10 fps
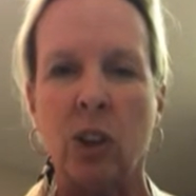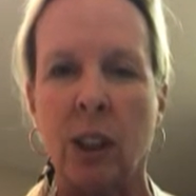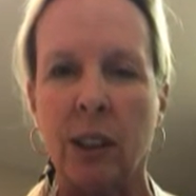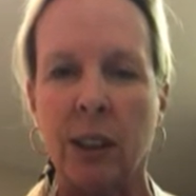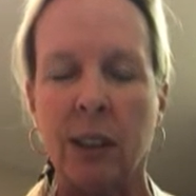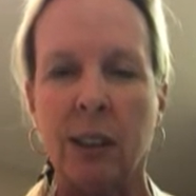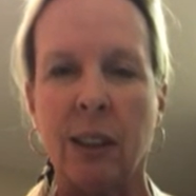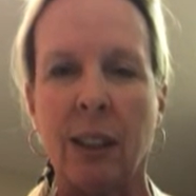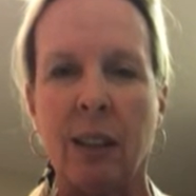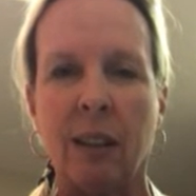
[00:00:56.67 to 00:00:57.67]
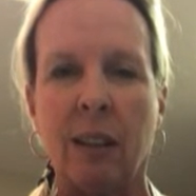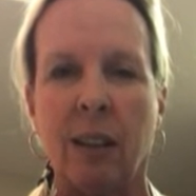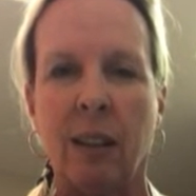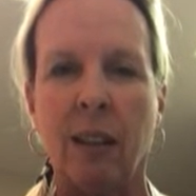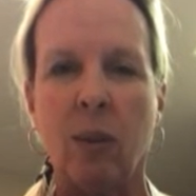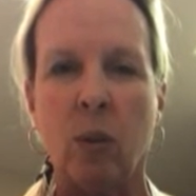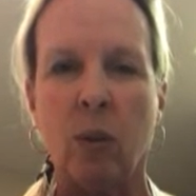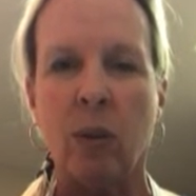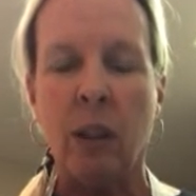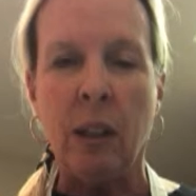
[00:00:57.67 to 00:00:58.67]
Jensen's to get
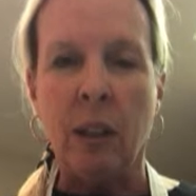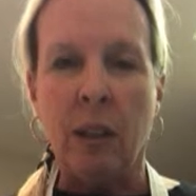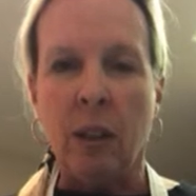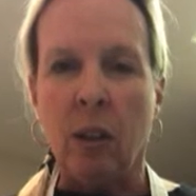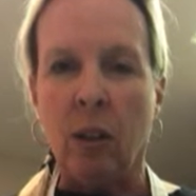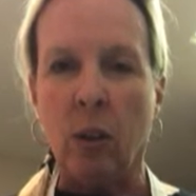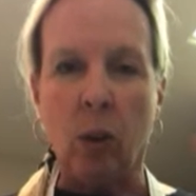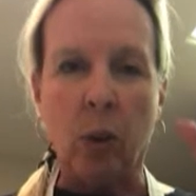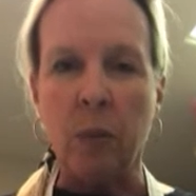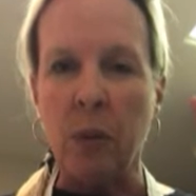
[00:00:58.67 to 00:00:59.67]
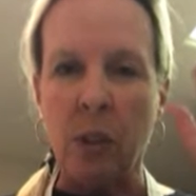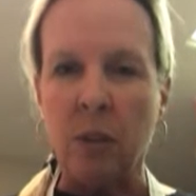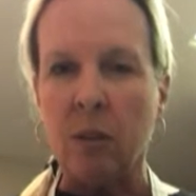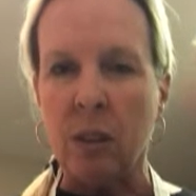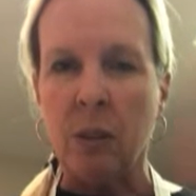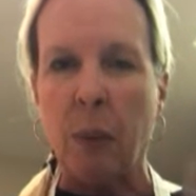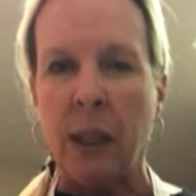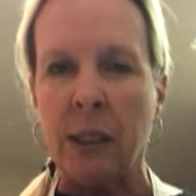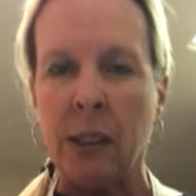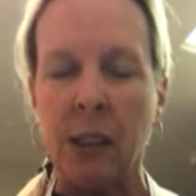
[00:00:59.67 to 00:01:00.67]
herbs and
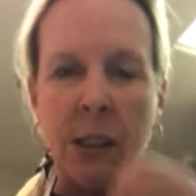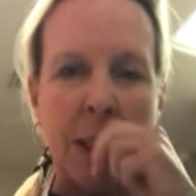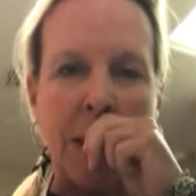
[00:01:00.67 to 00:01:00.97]
spices.